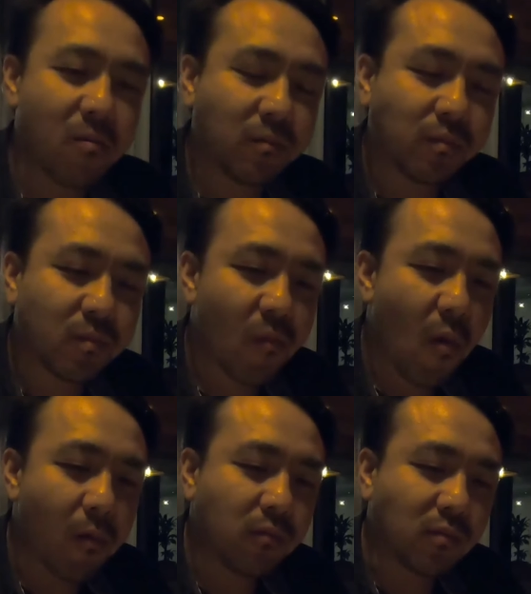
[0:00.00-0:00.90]

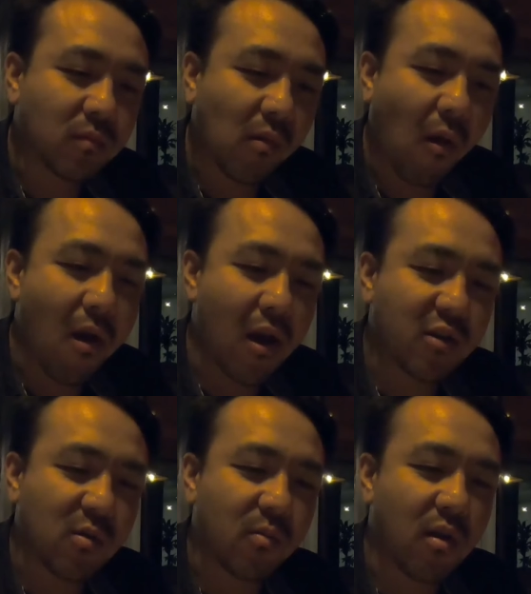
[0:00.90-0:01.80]
That's
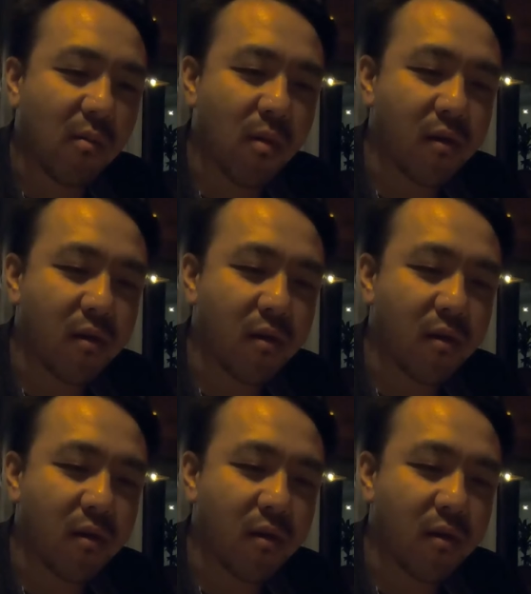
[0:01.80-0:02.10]
what I'm talking